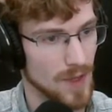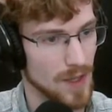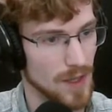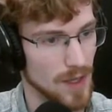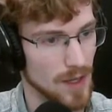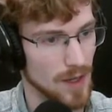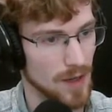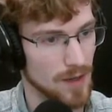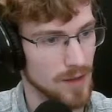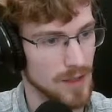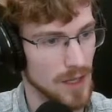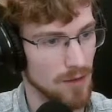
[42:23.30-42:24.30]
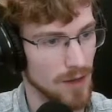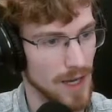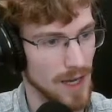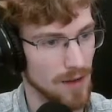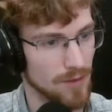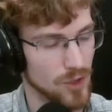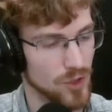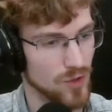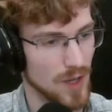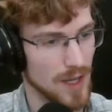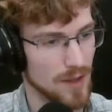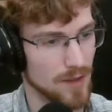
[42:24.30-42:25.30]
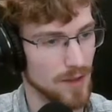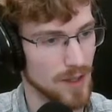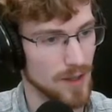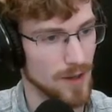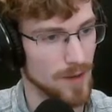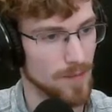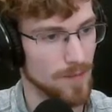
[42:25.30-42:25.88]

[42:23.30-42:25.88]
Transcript: Yeah, now I have a triangle here.